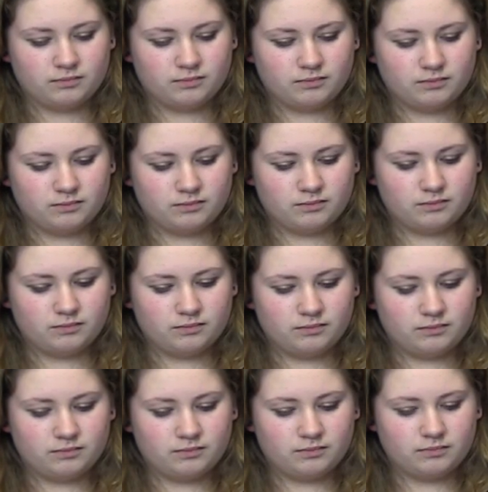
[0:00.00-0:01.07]

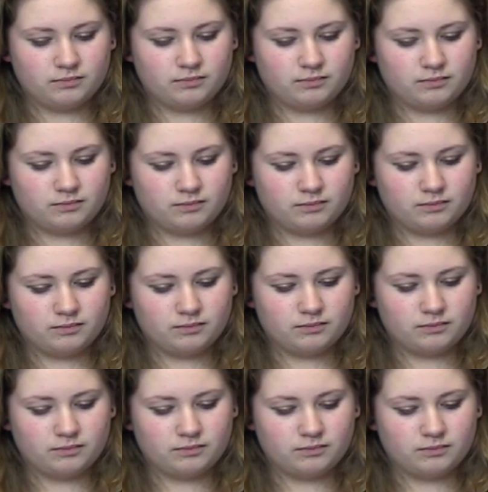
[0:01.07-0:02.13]

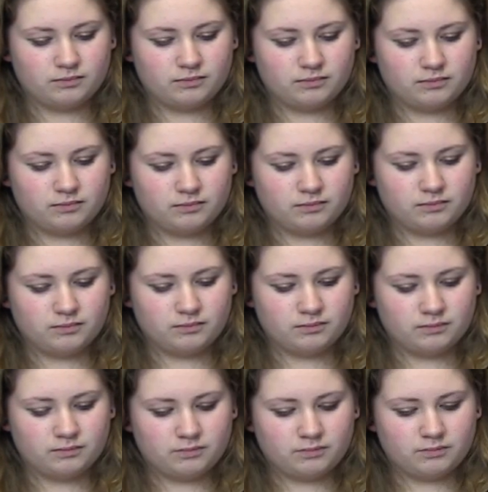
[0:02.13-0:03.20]

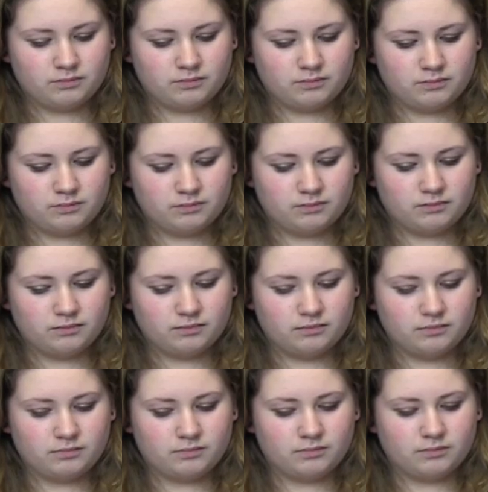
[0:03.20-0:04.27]

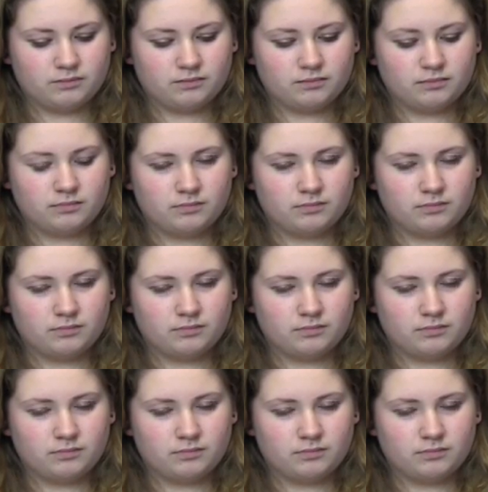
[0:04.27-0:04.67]
(silent)